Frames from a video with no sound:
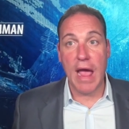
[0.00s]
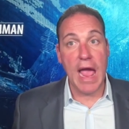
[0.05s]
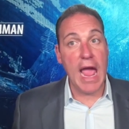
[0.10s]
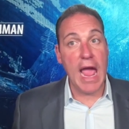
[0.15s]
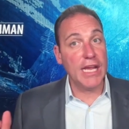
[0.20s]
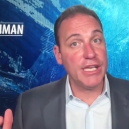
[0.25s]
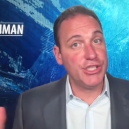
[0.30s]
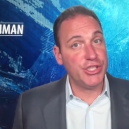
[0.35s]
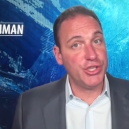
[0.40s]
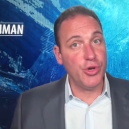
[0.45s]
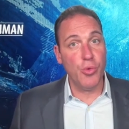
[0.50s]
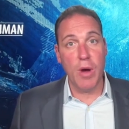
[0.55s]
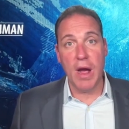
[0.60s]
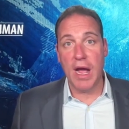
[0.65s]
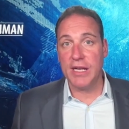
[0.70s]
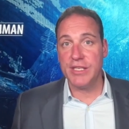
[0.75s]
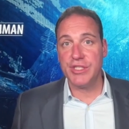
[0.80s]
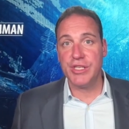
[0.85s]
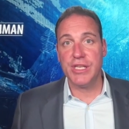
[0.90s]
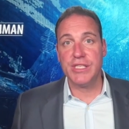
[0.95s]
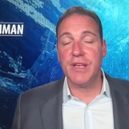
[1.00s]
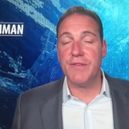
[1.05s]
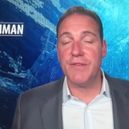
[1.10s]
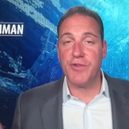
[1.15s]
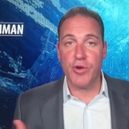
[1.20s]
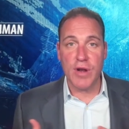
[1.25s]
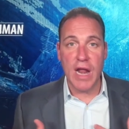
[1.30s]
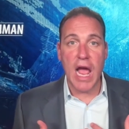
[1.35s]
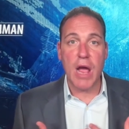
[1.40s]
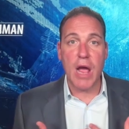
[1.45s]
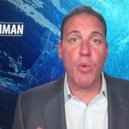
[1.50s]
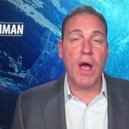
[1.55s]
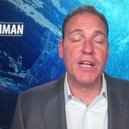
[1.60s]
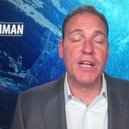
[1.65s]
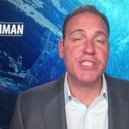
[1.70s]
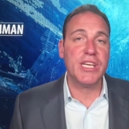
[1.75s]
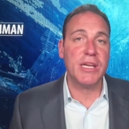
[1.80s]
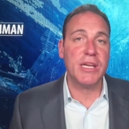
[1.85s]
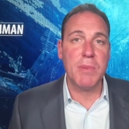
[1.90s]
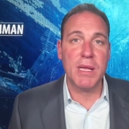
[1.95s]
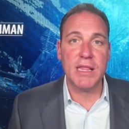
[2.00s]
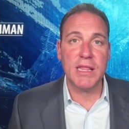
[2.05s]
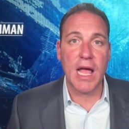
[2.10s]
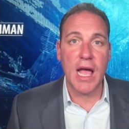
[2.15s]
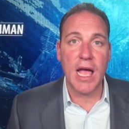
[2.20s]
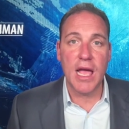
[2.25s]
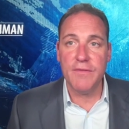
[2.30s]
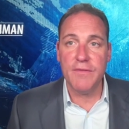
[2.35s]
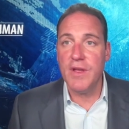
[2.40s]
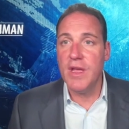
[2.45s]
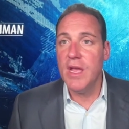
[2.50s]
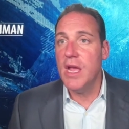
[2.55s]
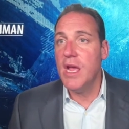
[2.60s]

As you watch this, if you're not watching me live,